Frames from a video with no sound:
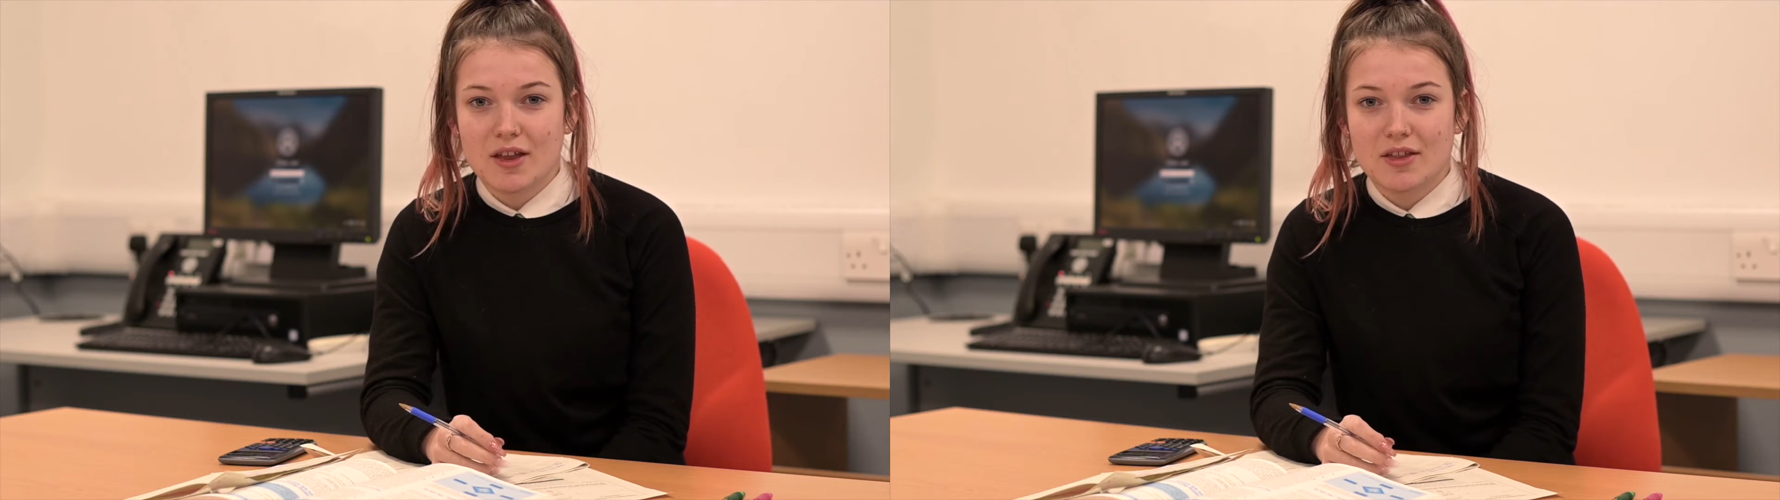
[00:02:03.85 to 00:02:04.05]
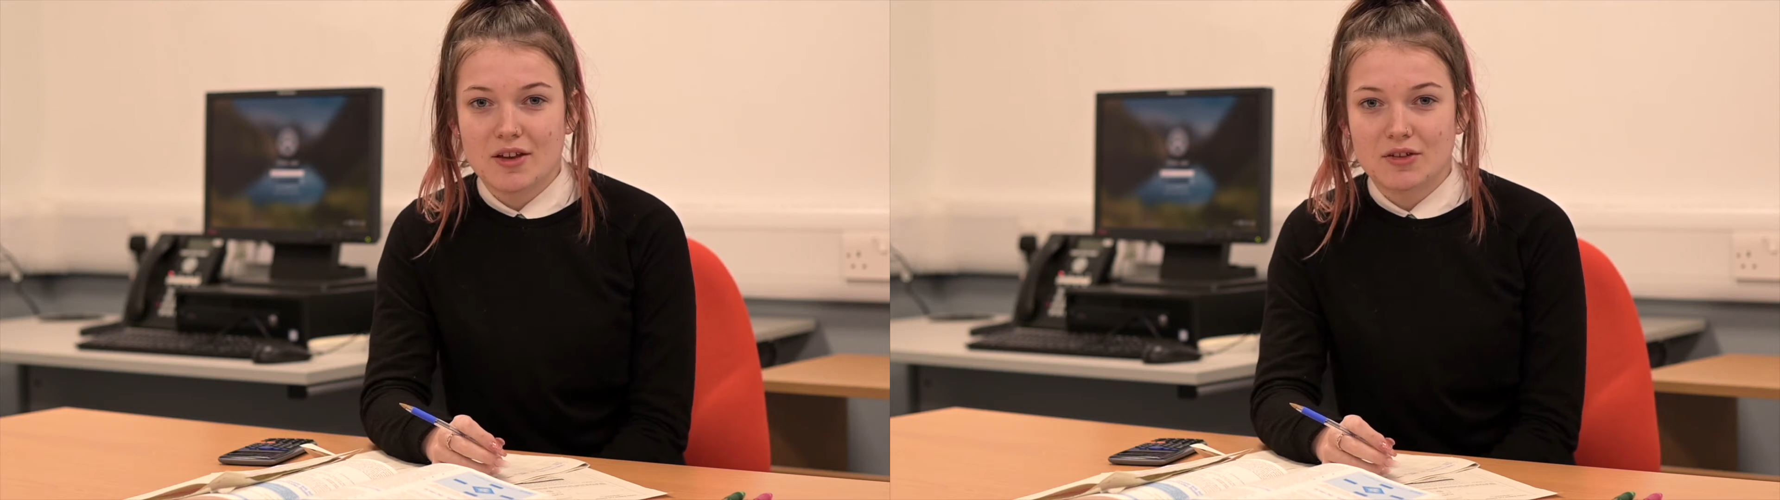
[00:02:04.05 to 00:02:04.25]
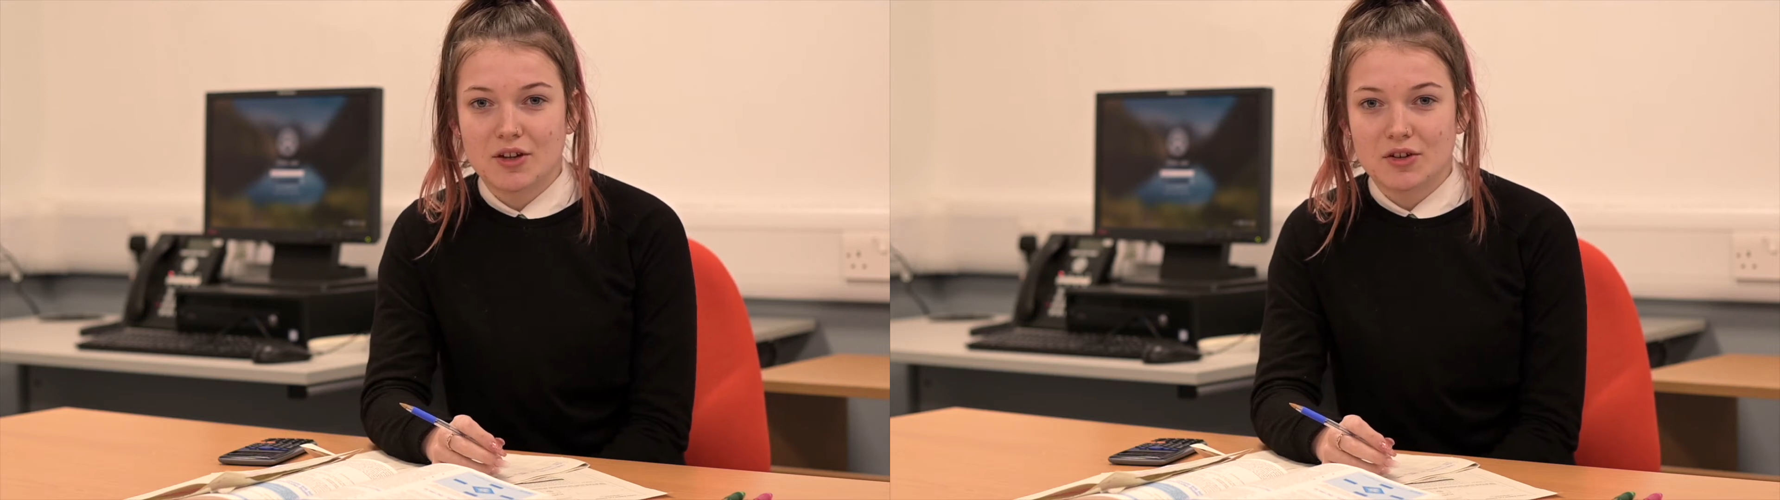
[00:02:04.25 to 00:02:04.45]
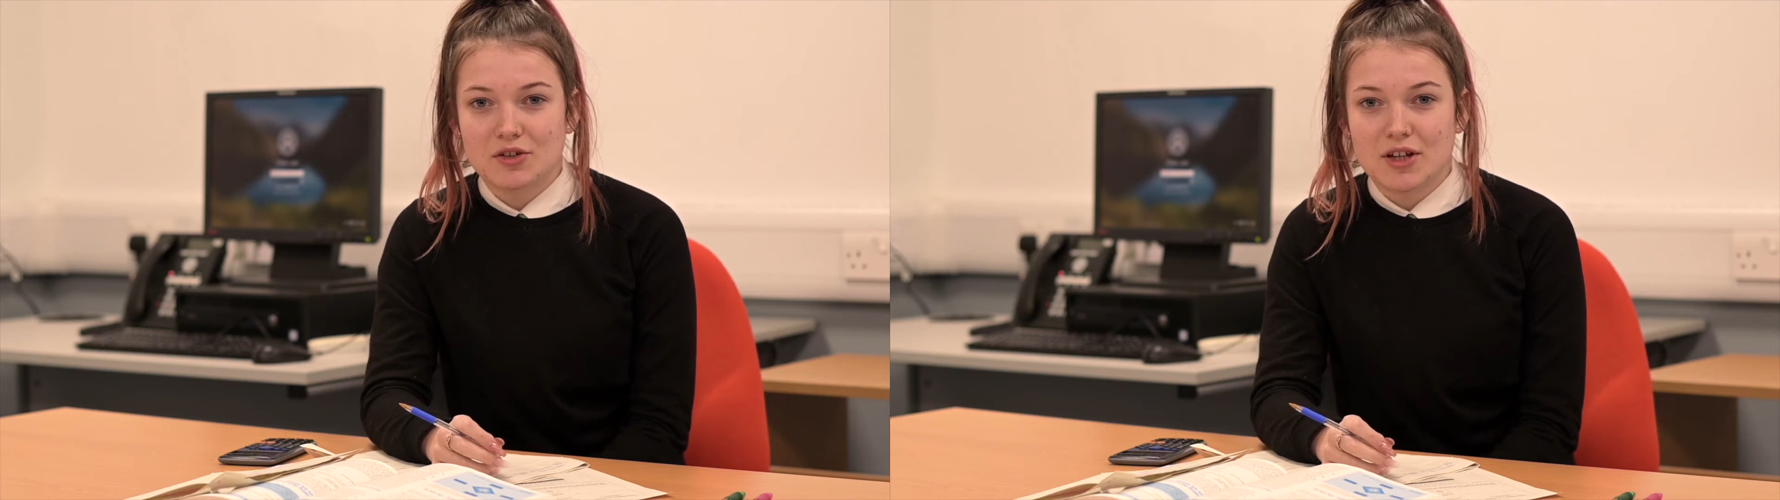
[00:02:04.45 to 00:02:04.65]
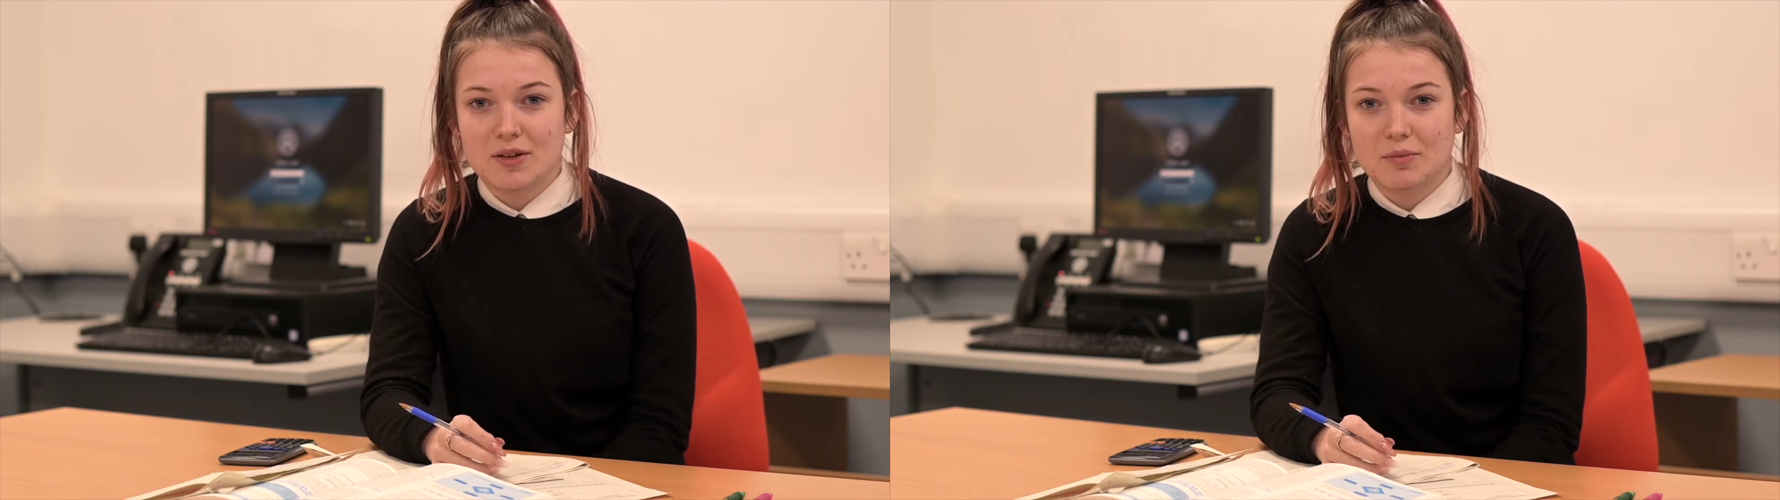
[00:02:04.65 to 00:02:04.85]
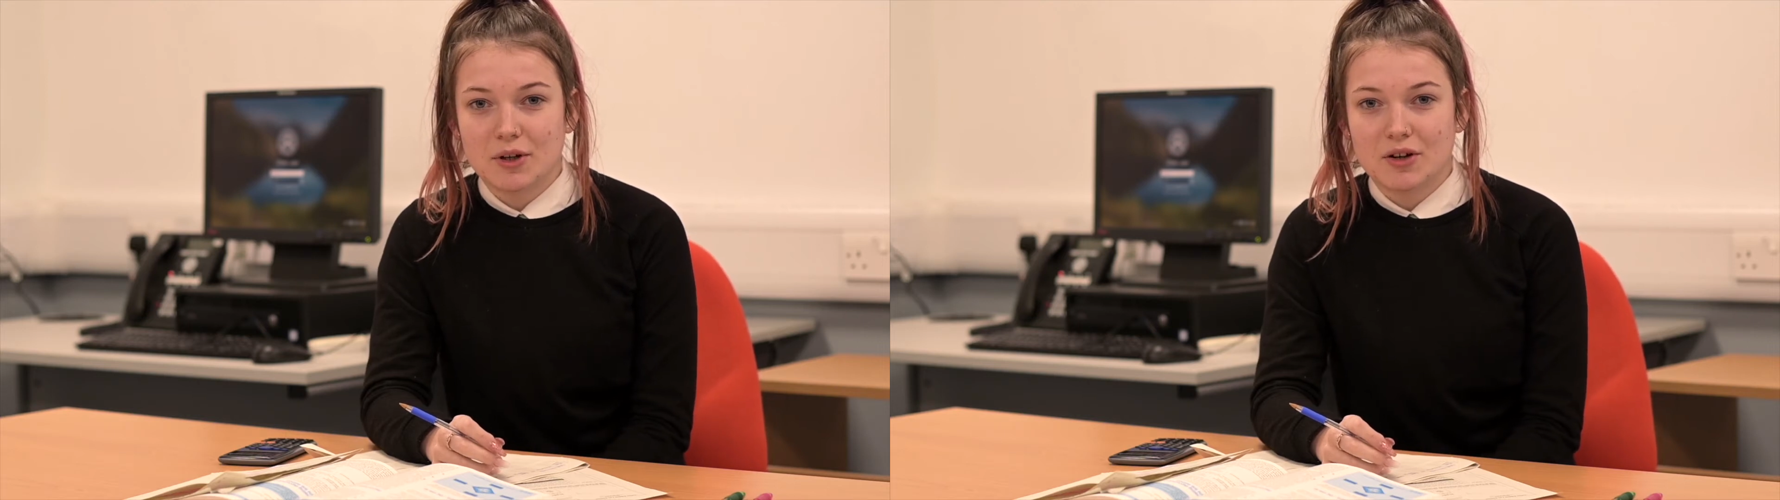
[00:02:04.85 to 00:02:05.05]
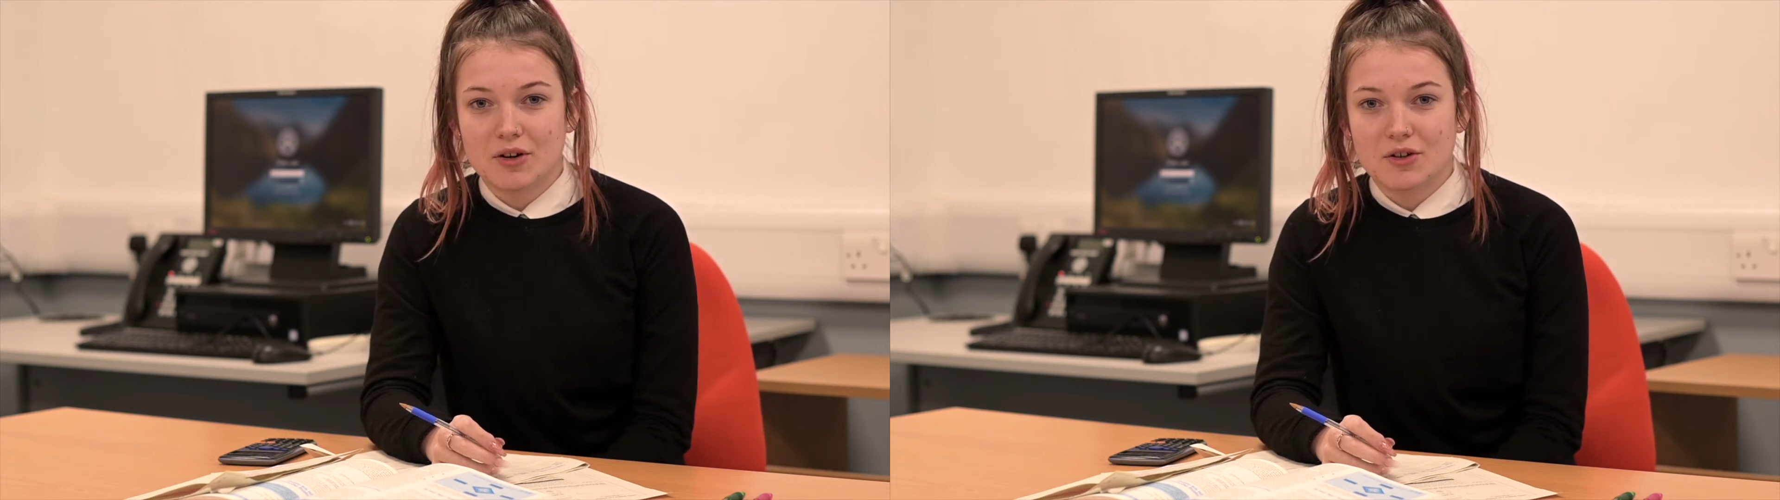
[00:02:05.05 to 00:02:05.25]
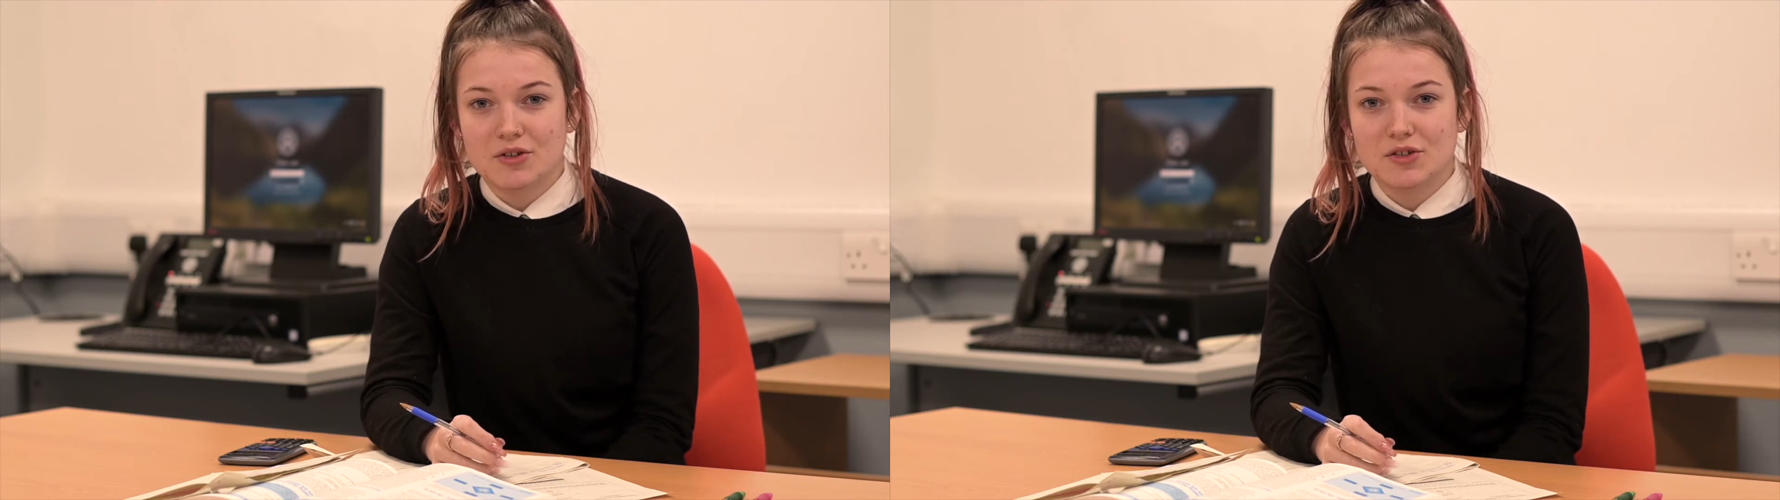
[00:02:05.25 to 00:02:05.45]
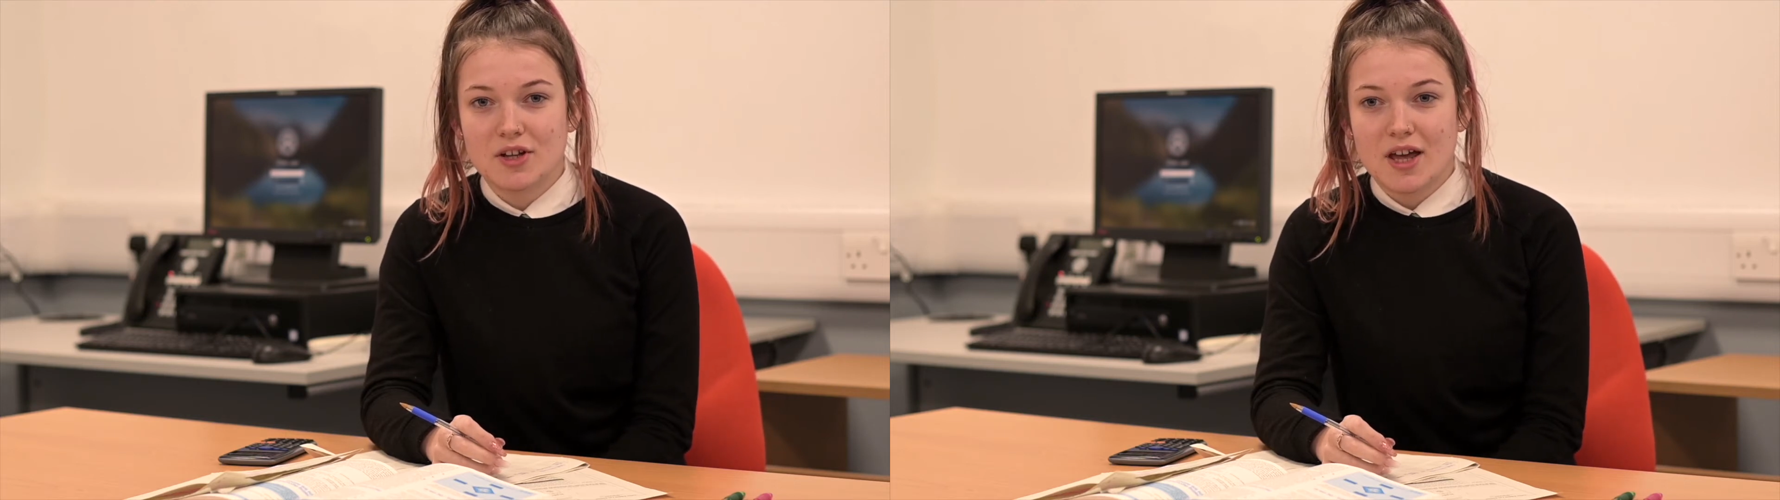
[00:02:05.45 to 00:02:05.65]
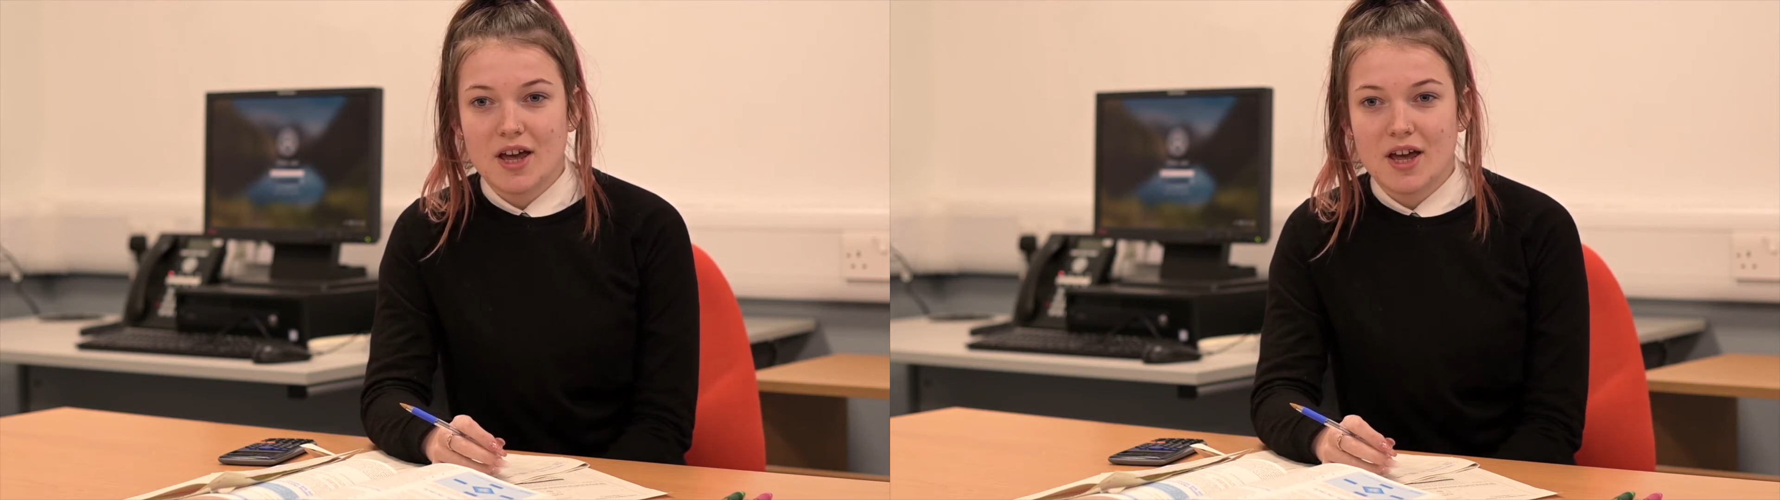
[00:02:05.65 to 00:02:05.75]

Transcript: the induction because